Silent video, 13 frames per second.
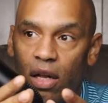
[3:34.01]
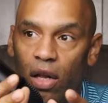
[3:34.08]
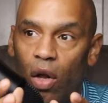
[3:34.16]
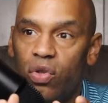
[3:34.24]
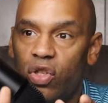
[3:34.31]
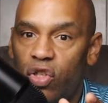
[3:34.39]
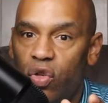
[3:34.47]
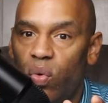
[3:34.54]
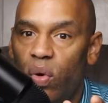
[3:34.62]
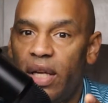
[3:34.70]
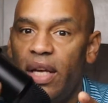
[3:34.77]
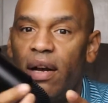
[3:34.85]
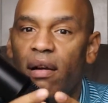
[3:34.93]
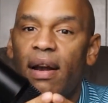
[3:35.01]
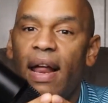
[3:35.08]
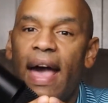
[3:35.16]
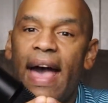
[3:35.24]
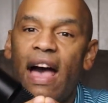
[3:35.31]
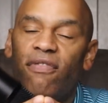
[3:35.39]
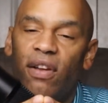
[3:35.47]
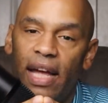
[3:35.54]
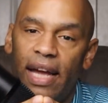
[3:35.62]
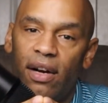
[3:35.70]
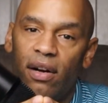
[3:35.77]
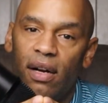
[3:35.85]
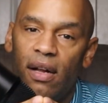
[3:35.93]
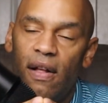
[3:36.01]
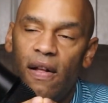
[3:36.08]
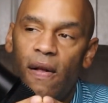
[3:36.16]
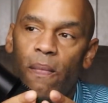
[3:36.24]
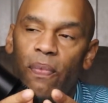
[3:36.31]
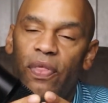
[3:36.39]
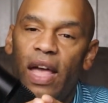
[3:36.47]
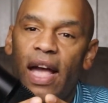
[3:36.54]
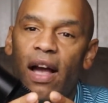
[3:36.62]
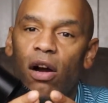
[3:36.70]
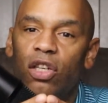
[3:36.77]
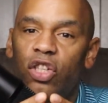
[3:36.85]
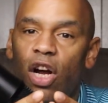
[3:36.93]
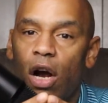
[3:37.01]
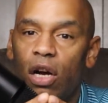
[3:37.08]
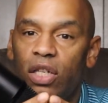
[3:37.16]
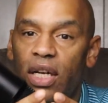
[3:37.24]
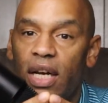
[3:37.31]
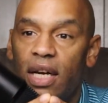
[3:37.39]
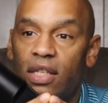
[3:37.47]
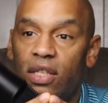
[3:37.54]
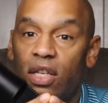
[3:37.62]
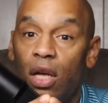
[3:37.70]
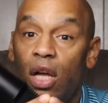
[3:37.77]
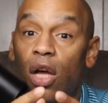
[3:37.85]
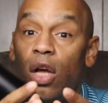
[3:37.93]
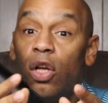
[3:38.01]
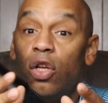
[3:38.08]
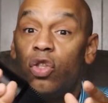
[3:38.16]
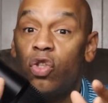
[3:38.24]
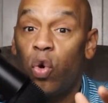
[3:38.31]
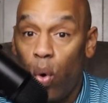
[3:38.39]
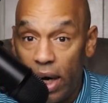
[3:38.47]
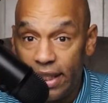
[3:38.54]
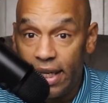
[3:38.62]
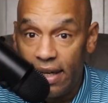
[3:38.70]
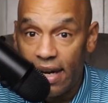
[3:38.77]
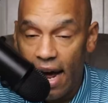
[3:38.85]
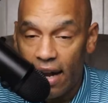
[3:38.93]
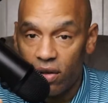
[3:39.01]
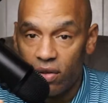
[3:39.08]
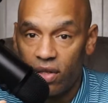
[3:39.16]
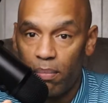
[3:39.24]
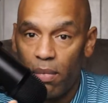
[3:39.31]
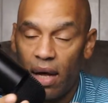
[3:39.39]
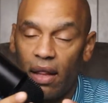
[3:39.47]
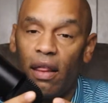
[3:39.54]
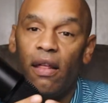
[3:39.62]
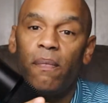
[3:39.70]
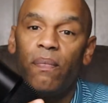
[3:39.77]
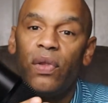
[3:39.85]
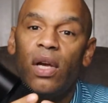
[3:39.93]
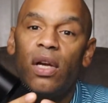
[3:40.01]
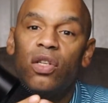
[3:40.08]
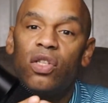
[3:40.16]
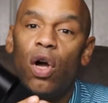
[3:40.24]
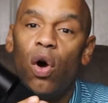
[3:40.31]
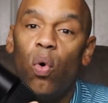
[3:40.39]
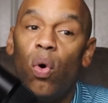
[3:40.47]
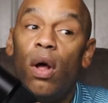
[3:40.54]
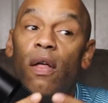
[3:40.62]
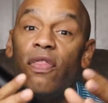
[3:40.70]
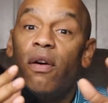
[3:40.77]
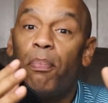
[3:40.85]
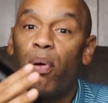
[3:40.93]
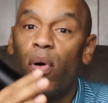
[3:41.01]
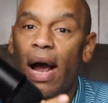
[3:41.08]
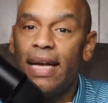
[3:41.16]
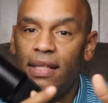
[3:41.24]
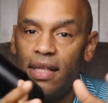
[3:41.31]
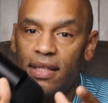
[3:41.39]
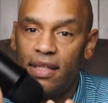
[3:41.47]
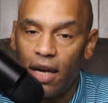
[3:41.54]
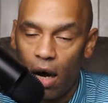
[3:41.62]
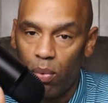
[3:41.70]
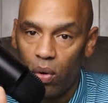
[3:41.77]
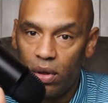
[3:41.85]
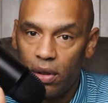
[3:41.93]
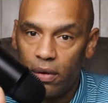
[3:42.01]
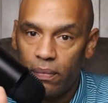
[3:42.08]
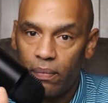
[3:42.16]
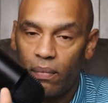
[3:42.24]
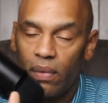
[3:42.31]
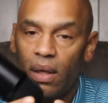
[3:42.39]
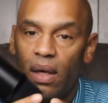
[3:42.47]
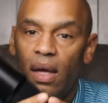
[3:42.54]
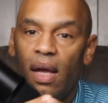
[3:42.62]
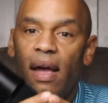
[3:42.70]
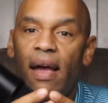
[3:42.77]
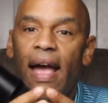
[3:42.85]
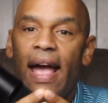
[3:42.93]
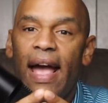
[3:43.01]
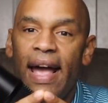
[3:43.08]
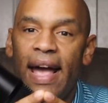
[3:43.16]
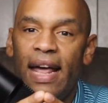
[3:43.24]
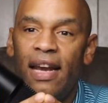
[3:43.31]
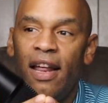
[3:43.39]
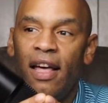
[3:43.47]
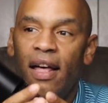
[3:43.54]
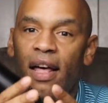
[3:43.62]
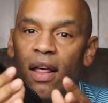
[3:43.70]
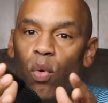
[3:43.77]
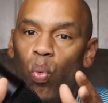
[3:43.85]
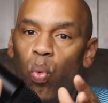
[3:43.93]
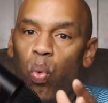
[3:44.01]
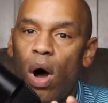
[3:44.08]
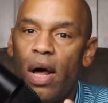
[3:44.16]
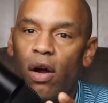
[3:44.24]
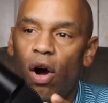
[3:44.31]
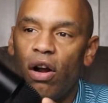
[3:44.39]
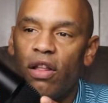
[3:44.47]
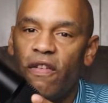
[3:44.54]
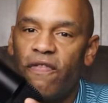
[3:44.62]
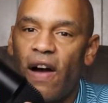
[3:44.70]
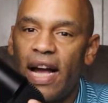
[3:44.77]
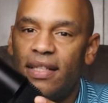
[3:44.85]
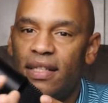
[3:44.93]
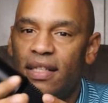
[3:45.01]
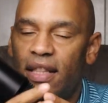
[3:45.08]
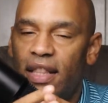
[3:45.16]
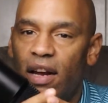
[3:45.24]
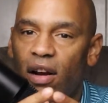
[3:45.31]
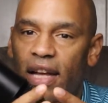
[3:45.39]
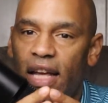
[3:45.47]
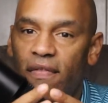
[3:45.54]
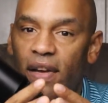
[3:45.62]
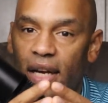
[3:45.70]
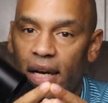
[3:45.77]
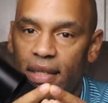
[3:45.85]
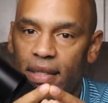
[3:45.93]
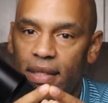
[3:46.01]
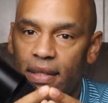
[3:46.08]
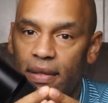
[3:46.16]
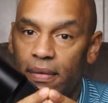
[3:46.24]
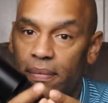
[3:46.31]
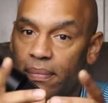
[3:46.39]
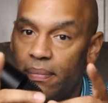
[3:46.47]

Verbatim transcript: closer to a year and a half later, they are charging us $20 a month. So the price is doubled. And what are the fights that they are giving us?